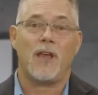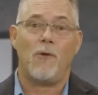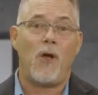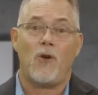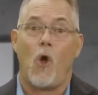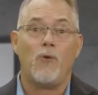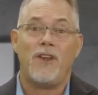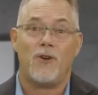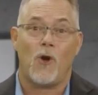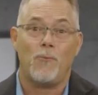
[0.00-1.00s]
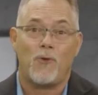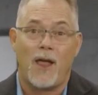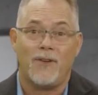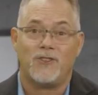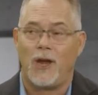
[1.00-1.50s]
How about owning your own
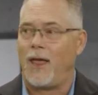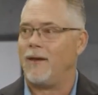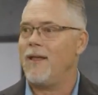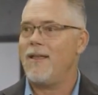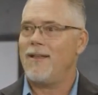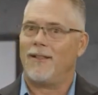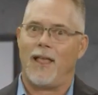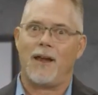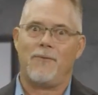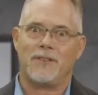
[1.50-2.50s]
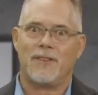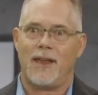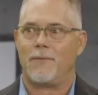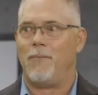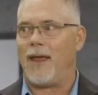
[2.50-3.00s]
private jet? A lot of us
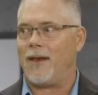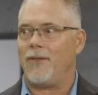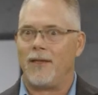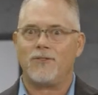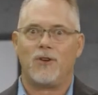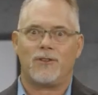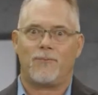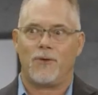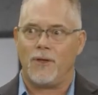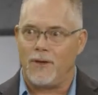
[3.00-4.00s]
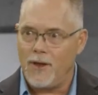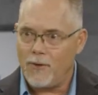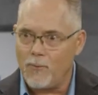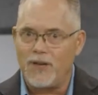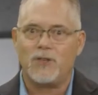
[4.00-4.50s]
think, man, that's just for the
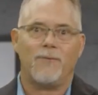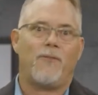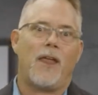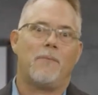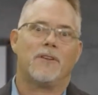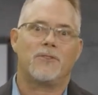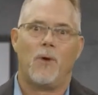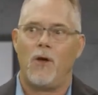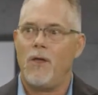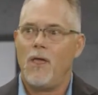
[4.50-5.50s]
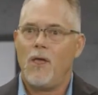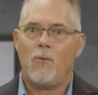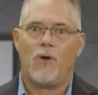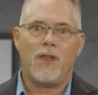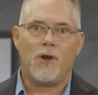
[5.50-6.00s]
rich and famous. Well,
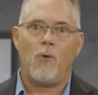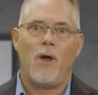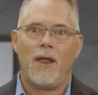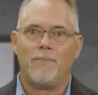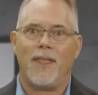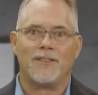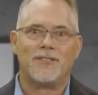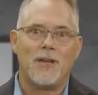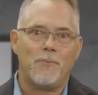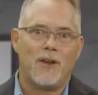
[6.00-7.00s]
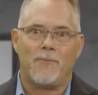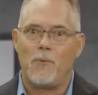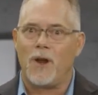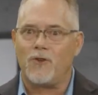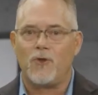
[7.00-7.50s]
you know what? That's something if
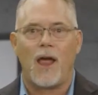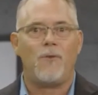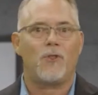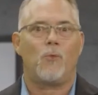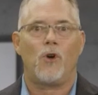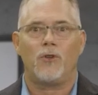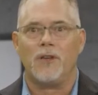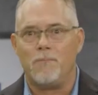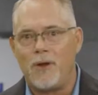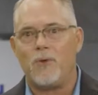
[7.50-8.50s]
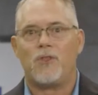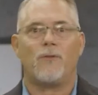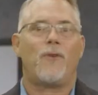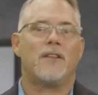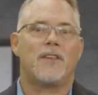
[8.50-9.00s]
you want to travel the world and be with
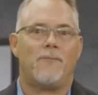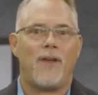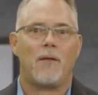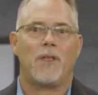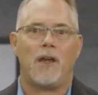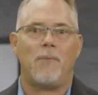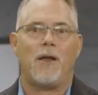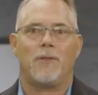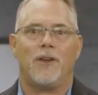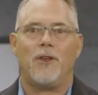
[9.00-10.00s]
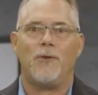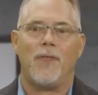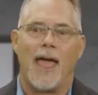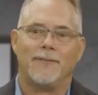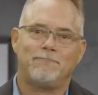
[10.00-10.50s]
your friends and family and be able to do
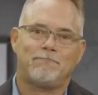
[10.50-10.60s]
that.